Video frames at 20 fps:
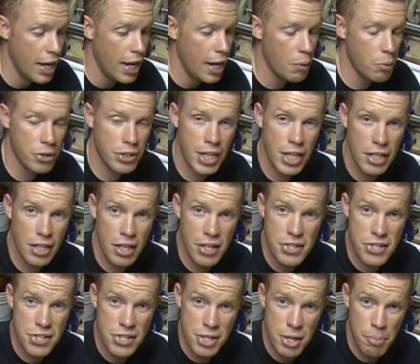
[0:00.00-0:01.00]
And what that
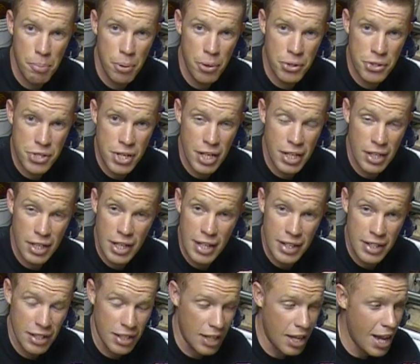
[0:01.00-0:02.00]
does is it puts it,
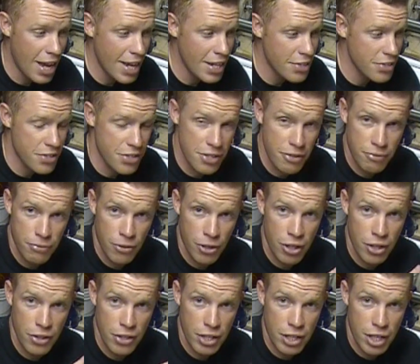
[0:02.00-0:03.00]
it lightens the
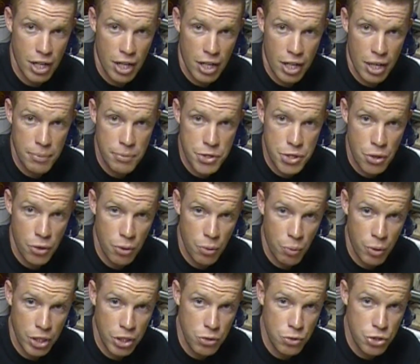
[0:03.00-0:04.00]
front of the gun up so
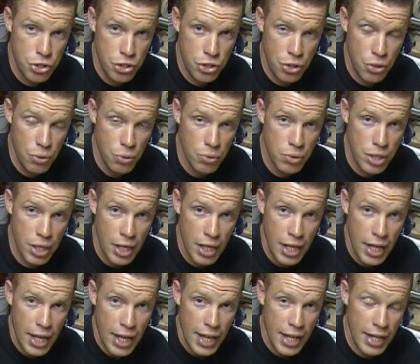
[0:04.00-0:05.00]
that when you shoot,
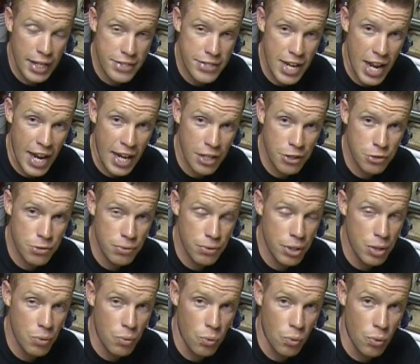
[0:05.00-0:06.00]
it's
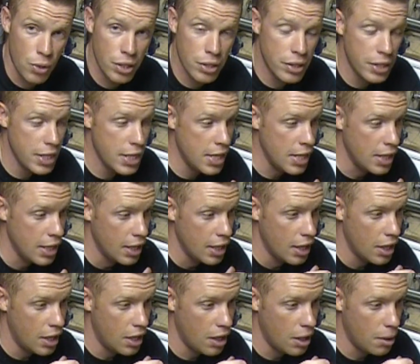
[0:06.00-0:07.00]
actually really
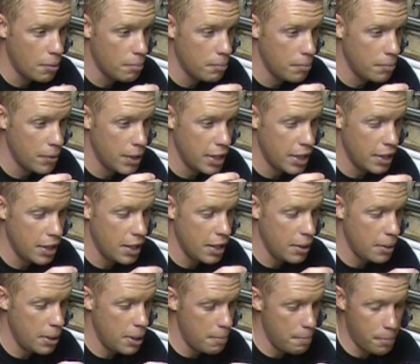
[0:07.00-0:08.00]
um, it,
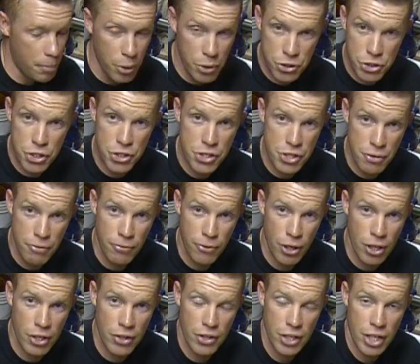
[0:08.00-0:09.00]
it, it, pushes the
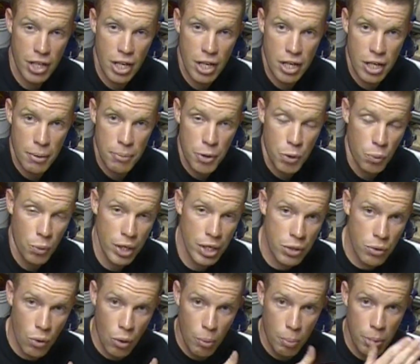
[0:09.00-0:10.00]
front of the gun up. The
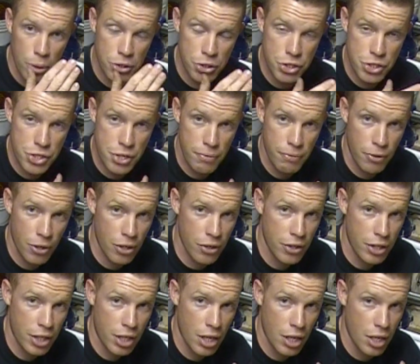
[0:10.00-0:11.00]
recoil pushes the front
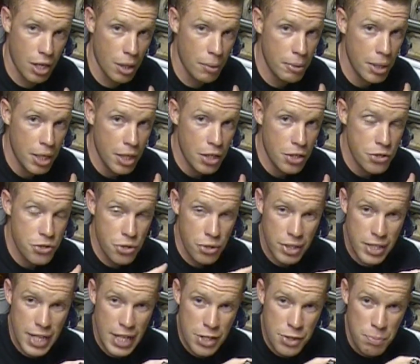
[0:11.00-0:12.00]
of the gun up, so
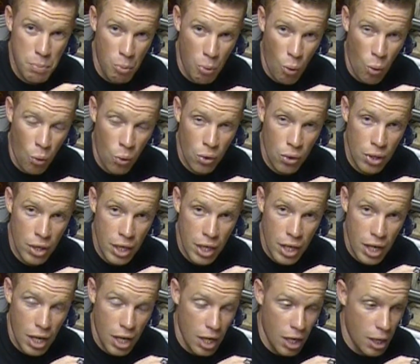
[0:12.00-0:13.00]
it takes more
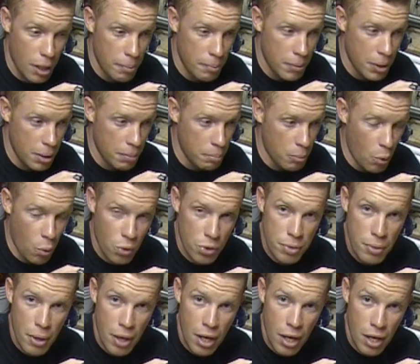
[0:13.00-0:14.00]
um,
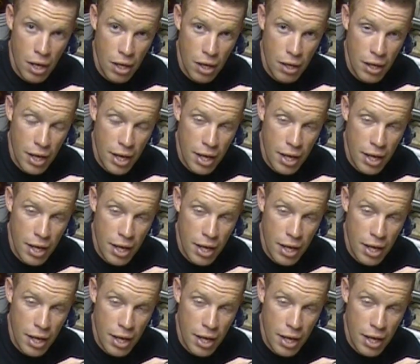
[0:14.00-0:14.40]
more uh,